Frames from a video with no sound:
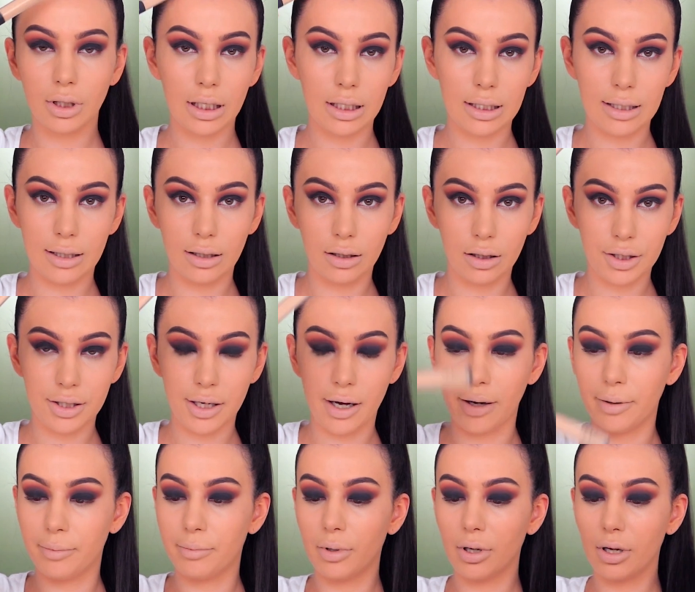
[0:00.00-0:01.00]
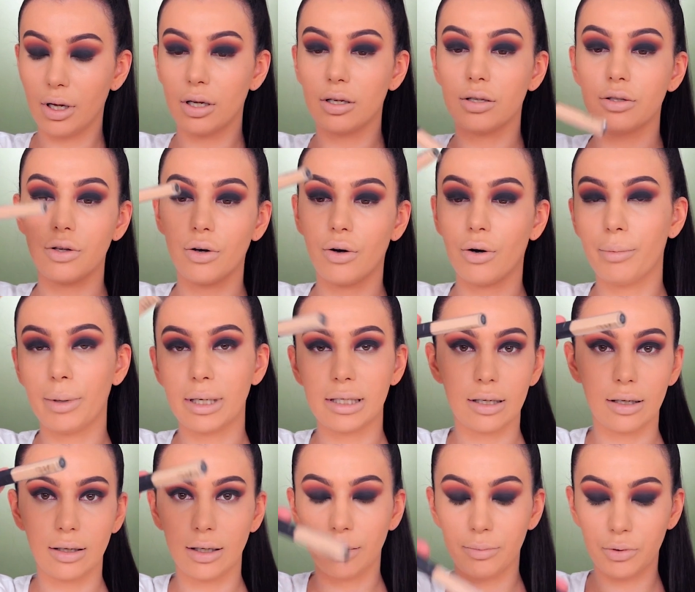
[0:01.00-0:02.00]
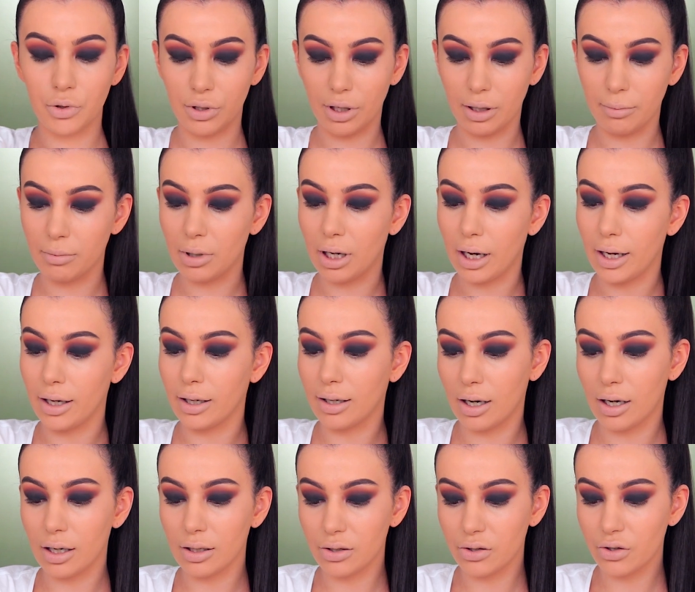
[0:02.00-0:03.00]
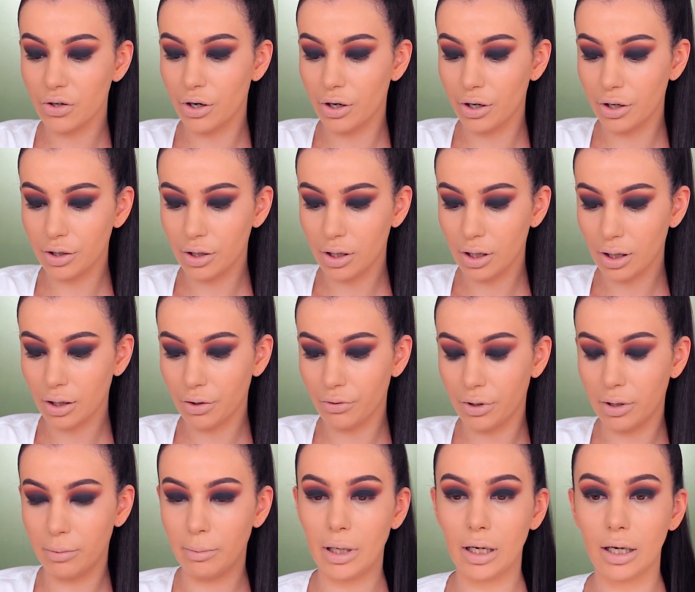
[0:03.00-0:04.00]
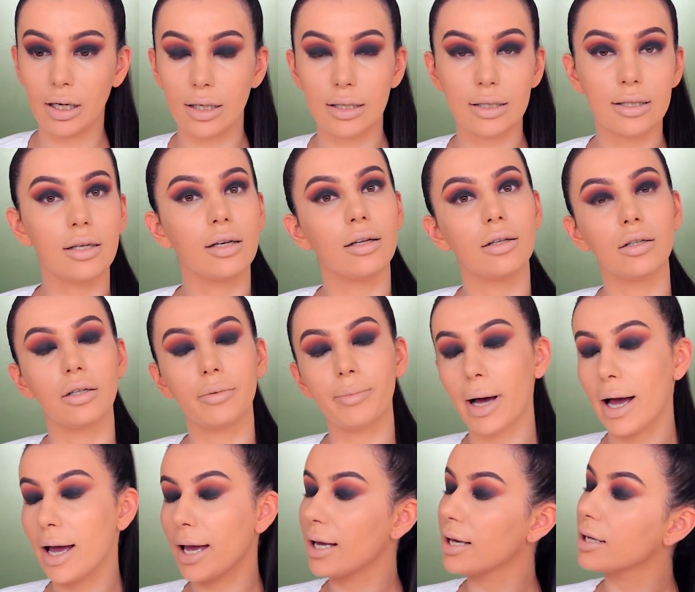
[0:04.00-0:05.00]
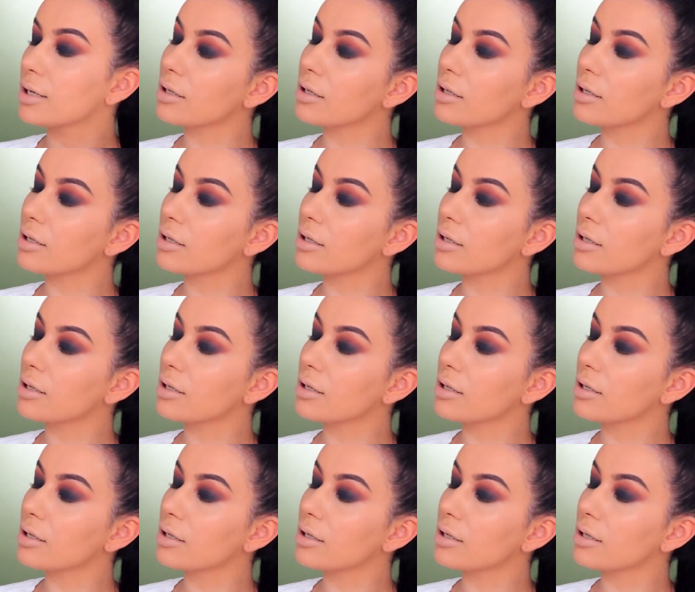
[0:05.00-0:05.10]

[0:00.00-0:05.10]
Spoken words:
Concealer time. So basically I'm using my Custard Creamy Concealer by